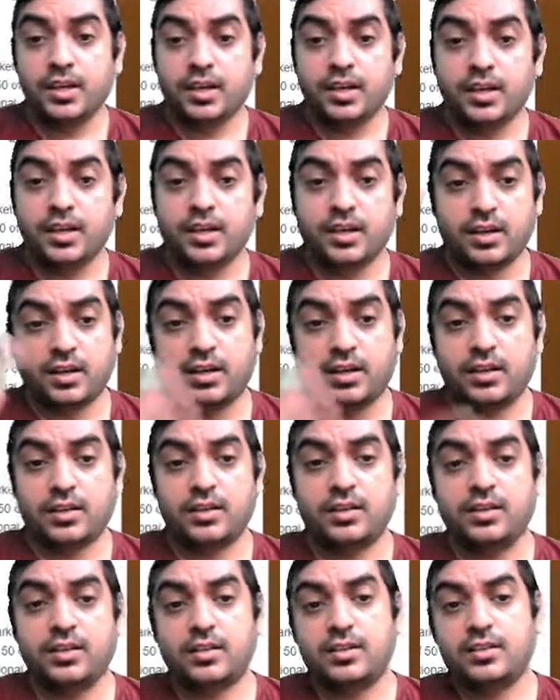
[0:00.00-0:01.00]

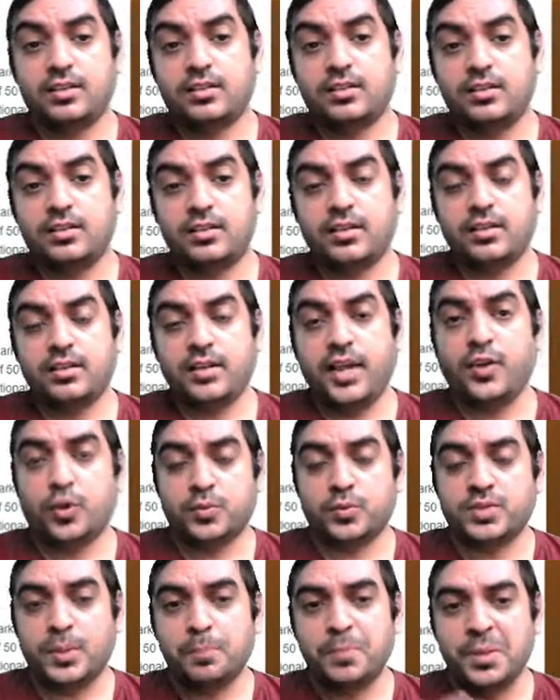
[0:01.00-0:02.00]
I know
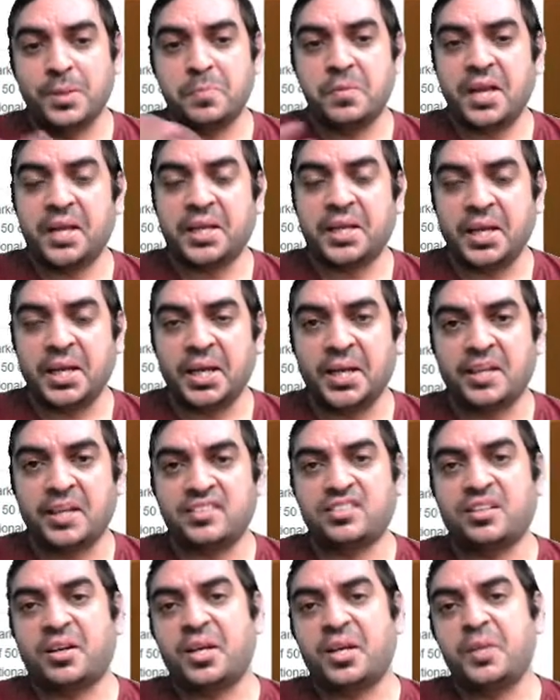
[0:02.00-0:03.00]
some people are telling it is
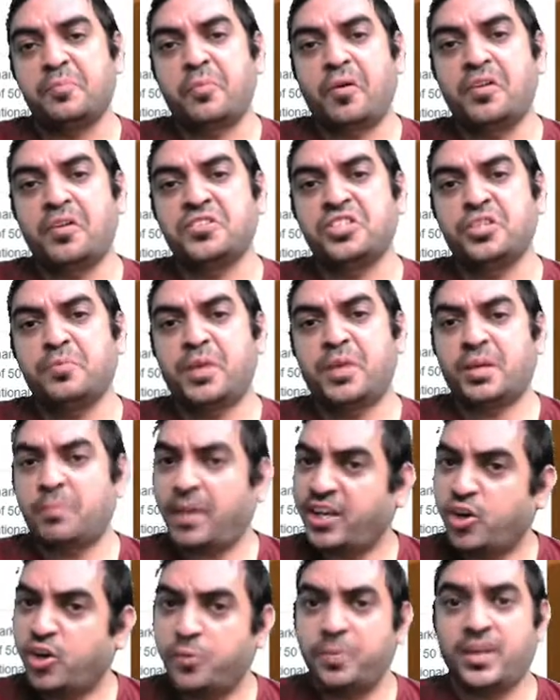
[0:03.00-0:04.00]
turning positive, but my
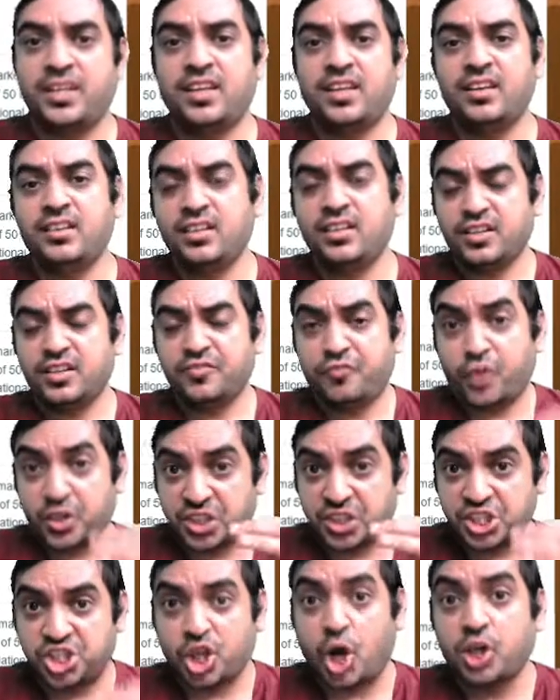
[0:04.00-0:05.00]
opinion for the
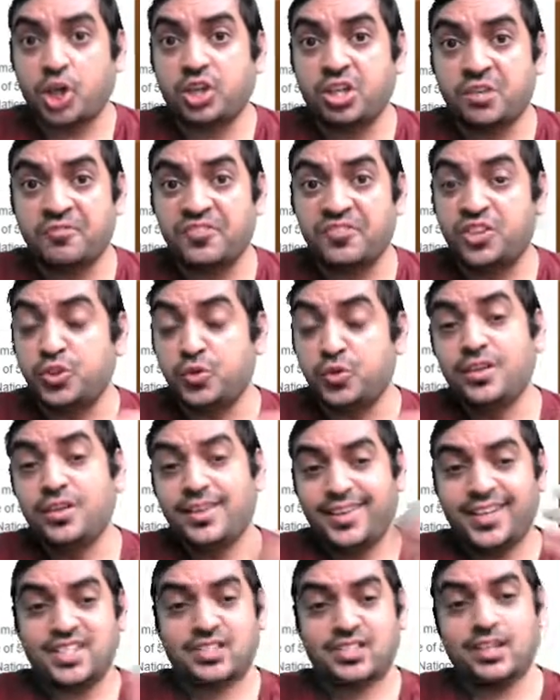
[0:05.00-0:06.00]
short term view
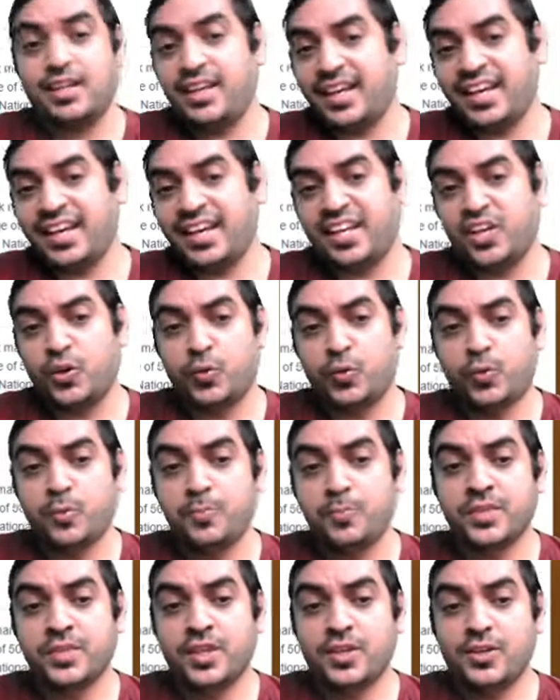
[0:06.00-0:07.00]
is still negative.
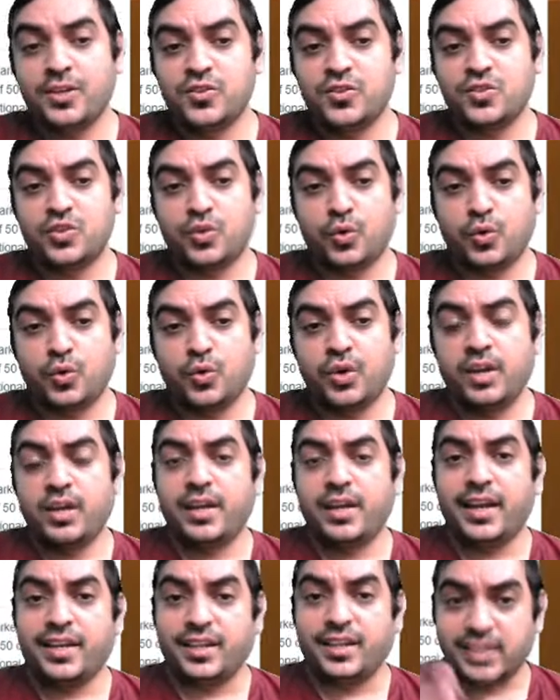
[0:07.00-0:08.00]
So
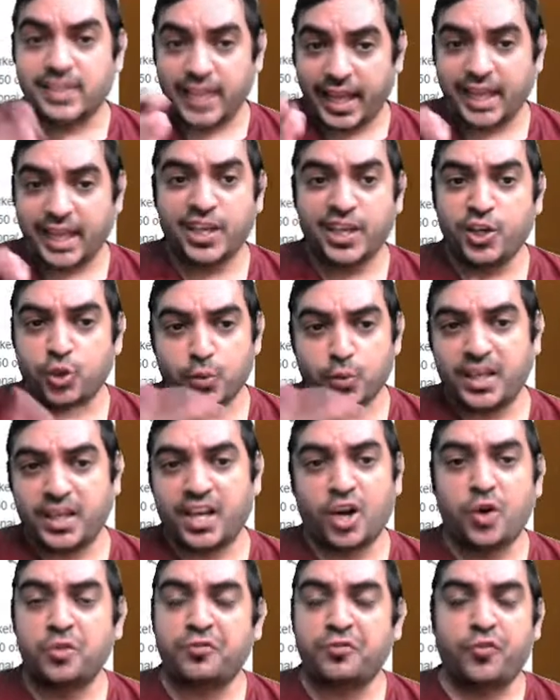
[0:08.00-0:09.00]
it is likely to be
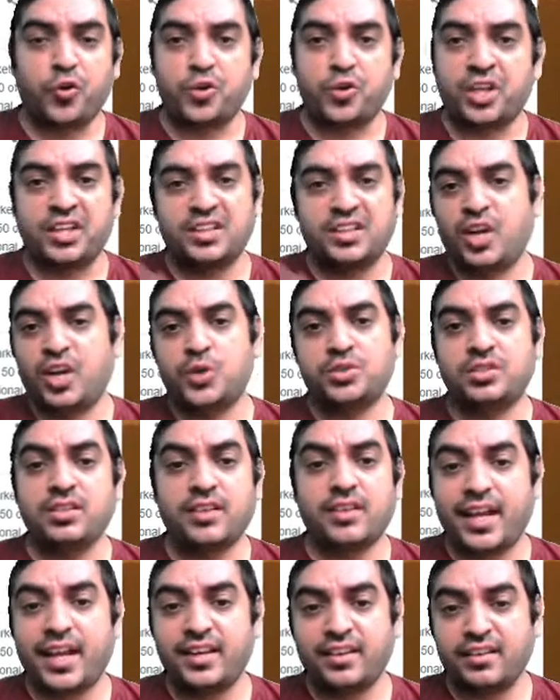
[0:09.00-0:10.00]
around
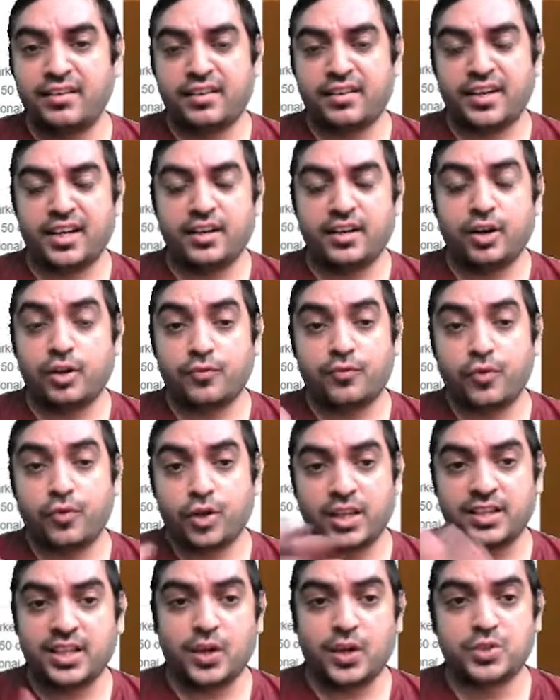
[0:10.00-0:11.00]
14,900 or
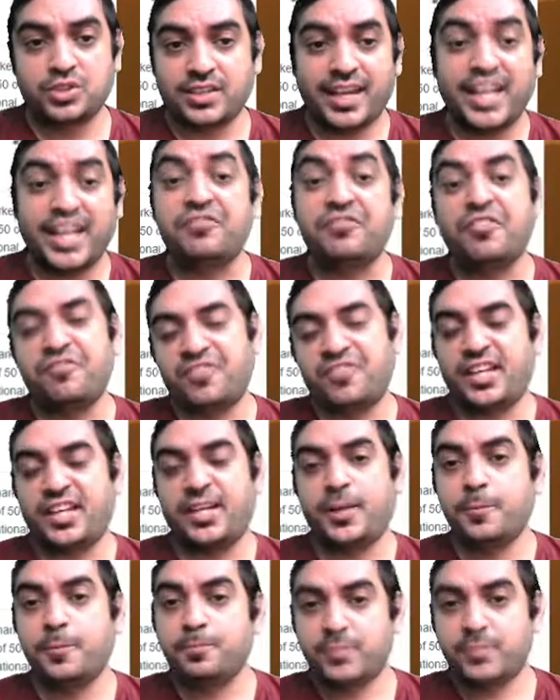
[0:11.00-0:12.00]

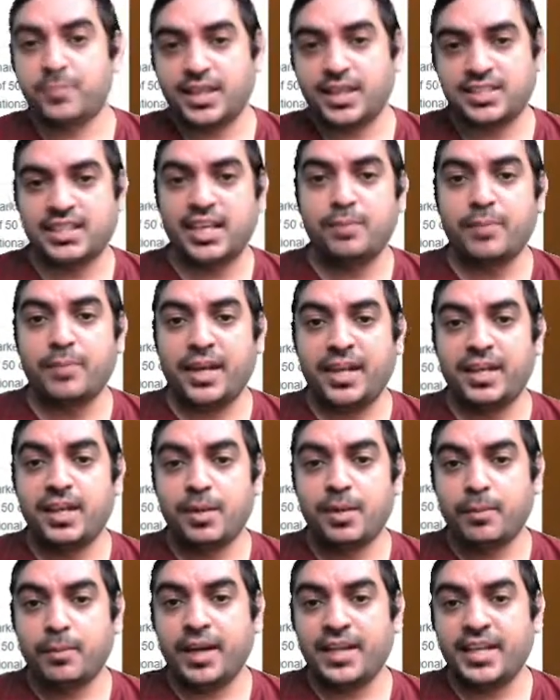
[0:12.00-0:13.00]
14,950. I still
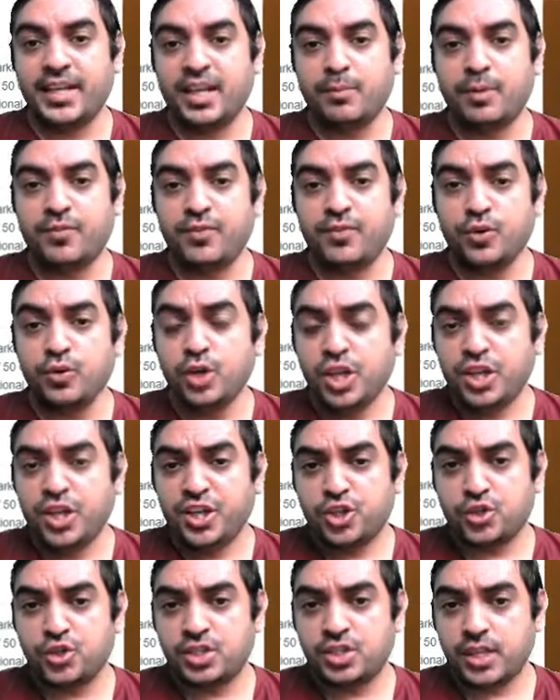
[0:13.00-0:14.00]
maintain my view.
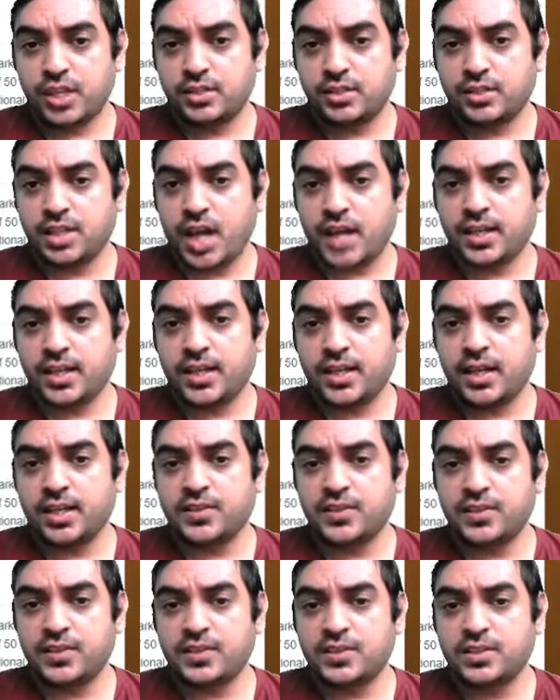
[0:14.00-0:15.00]
So chart
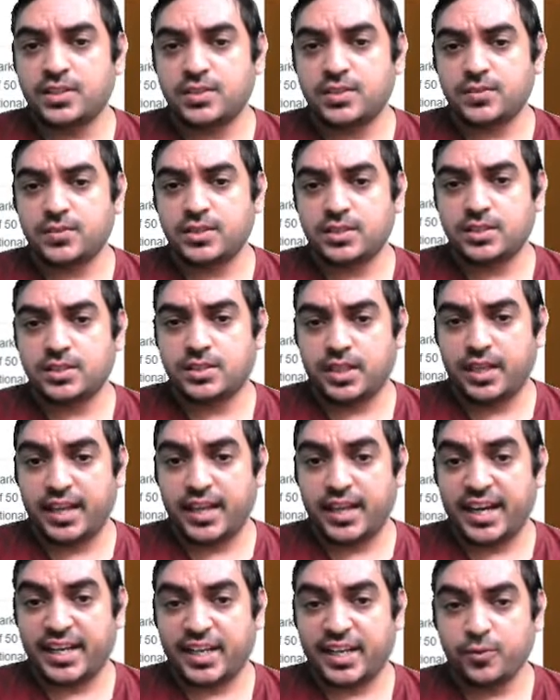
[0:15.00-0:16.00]
analysis still
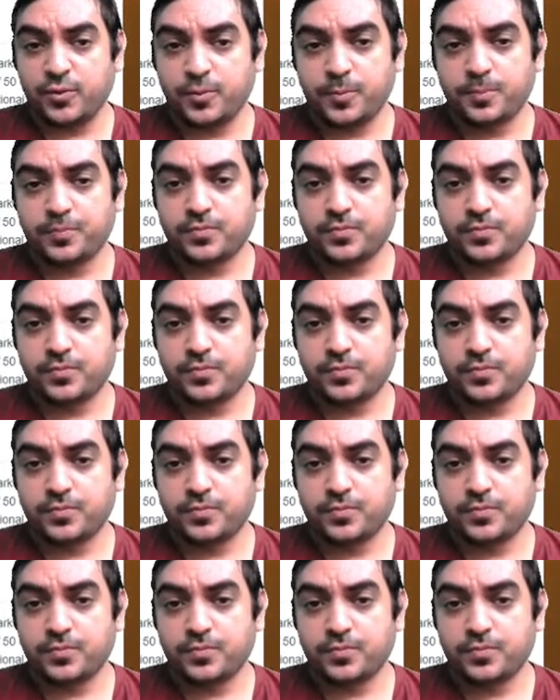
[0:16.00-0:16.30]
negative.